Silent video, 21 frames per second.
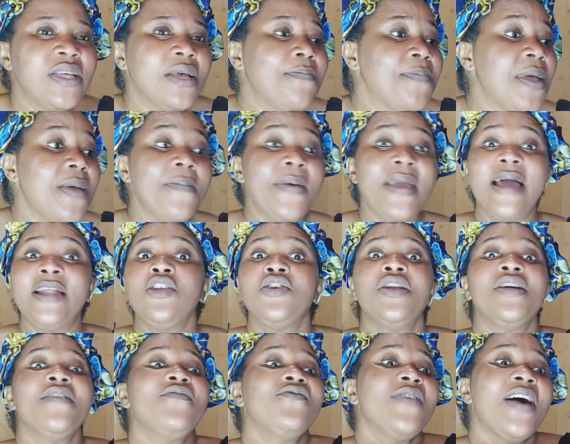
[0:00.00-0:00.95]
a baby, I don't
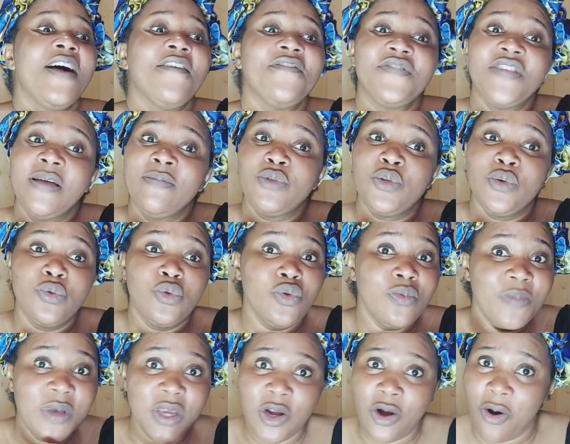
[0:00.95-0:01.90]
ever have time to do
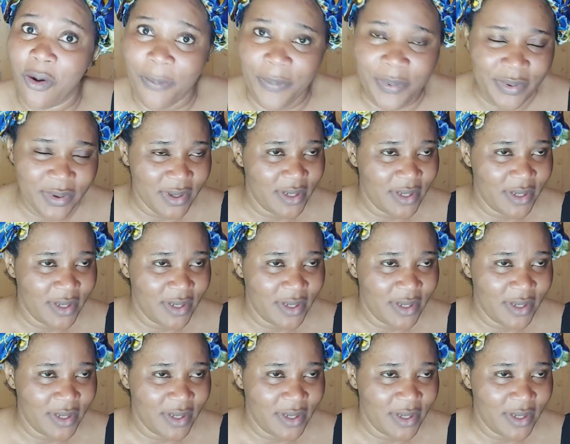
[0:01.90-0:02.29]
makeup.